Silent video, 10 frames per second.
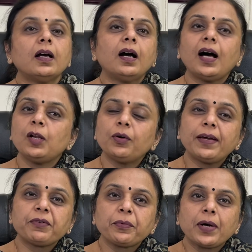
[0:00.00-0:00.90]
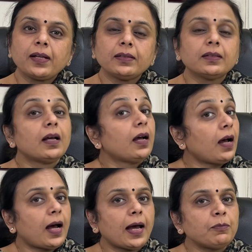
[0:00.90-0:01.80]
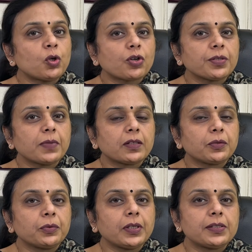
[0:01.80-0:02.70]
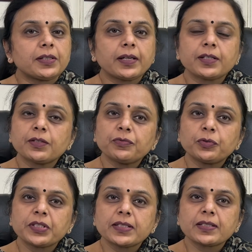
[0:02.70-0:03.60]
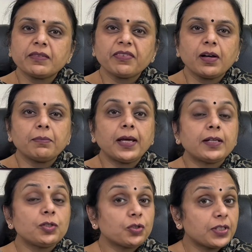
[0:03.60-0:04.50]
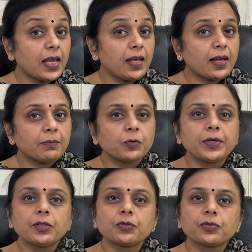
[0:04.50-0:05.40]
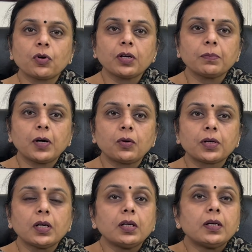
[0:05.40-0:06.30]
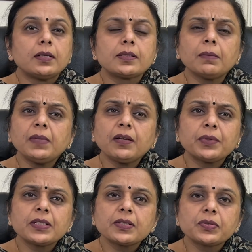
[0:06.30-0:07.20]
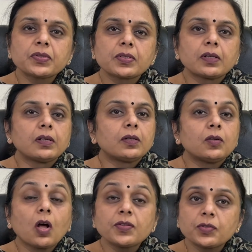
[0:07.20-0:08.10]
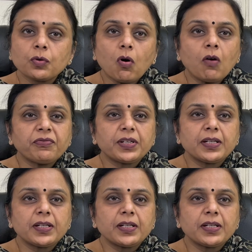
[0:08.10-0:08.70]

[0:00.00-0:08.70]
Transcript: Hello everyone, I'm Dr. Madhu Goel, Director Fortis La Femme, and today I'm going to talk about something which is not so often